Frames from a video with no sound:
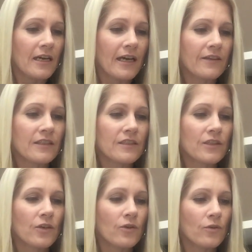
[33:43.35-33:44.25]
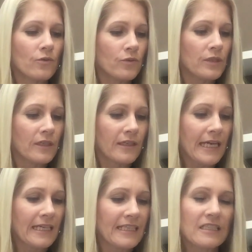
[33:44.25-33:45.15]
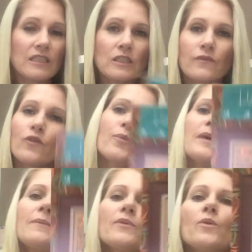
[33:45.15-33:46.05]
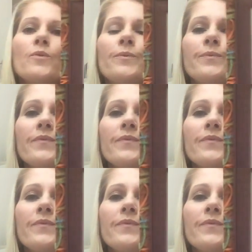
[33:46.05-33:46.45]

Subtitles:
and this is called Cat Lessons for People.